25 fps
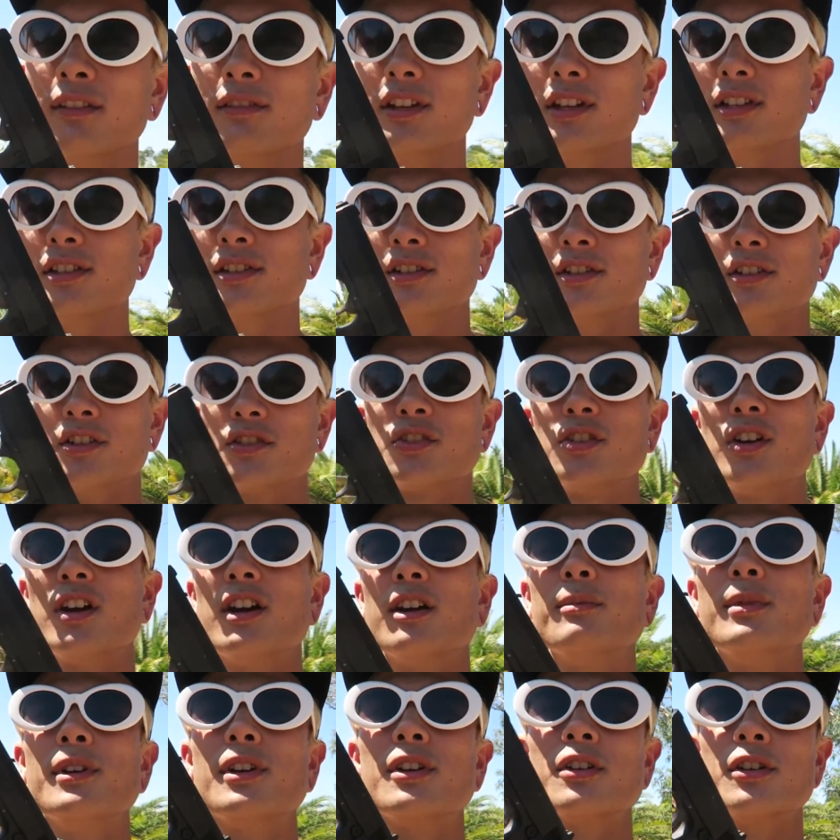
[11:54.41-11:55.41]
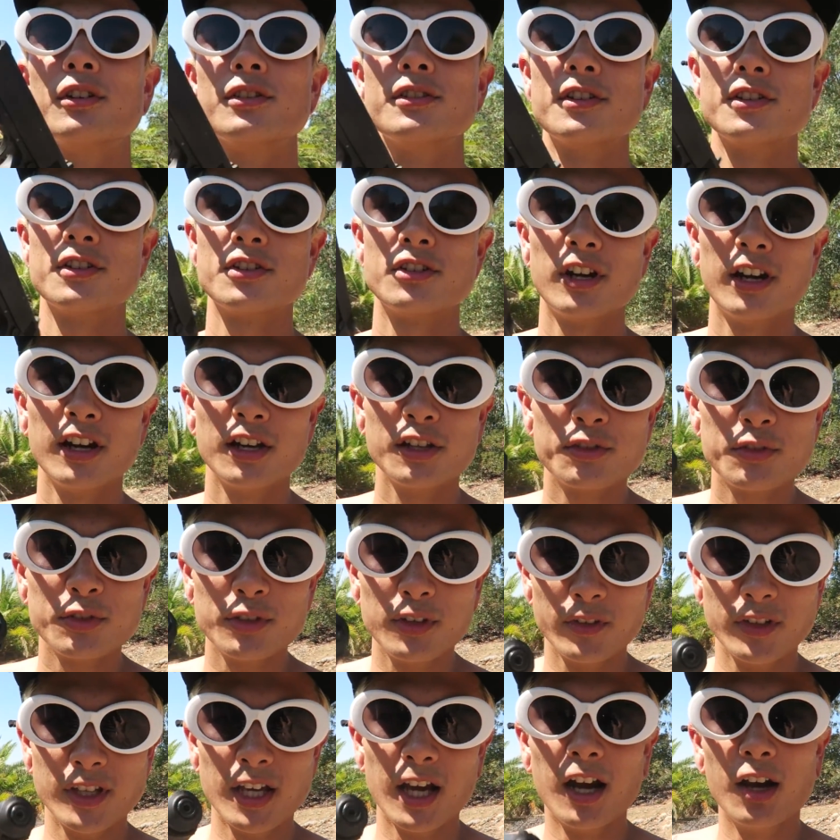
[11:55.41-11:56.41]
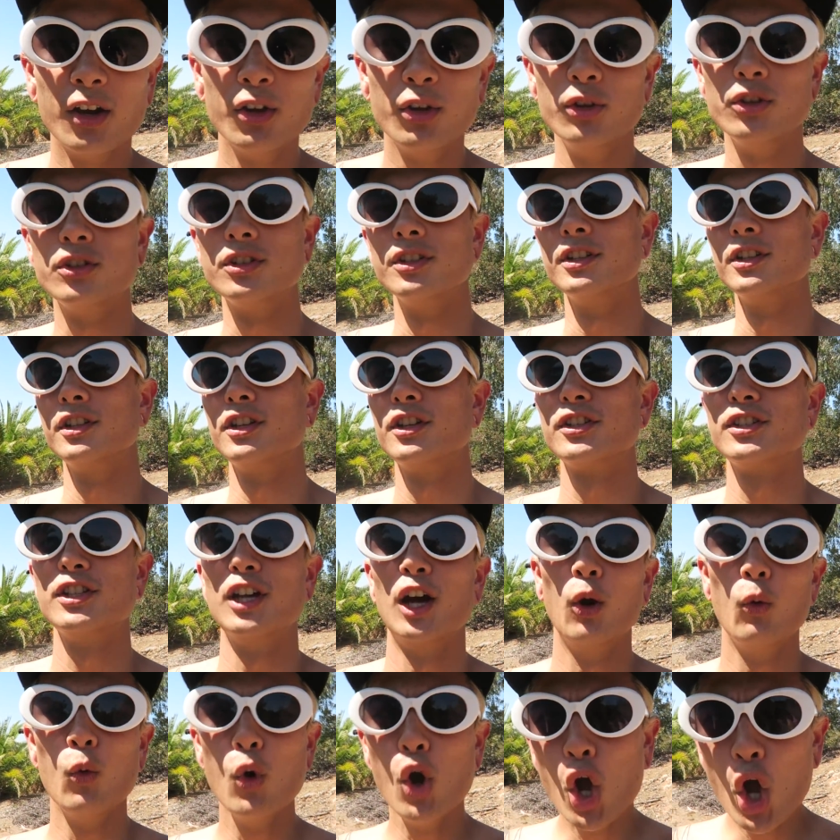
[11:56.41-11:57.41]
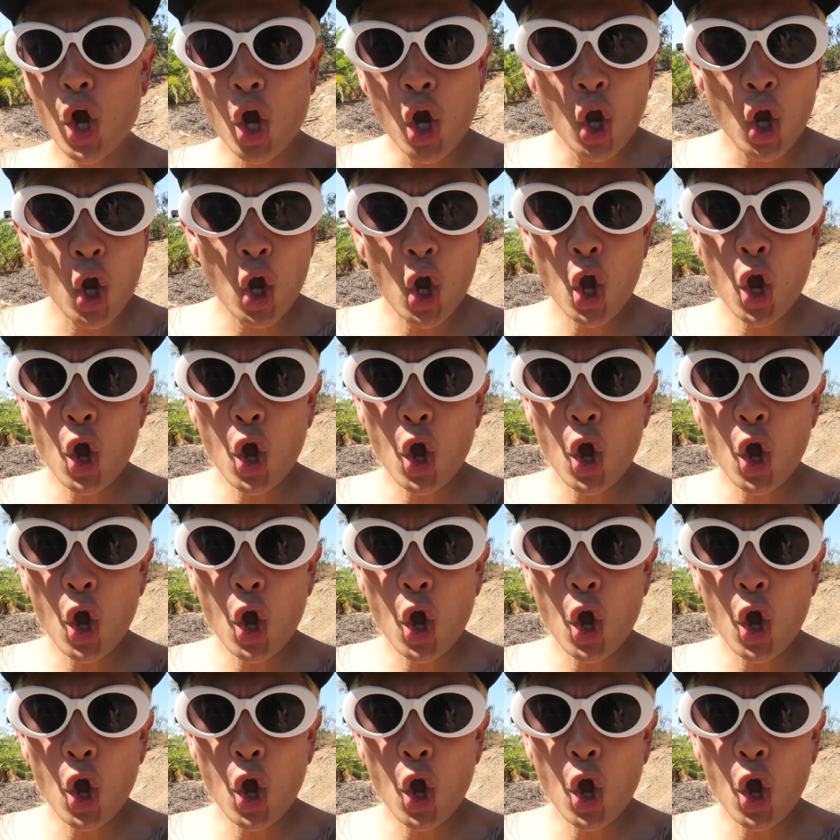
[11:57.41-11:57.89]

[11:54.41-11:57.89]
have these in Australia because Australia is full of yahoos and they're just like, woo!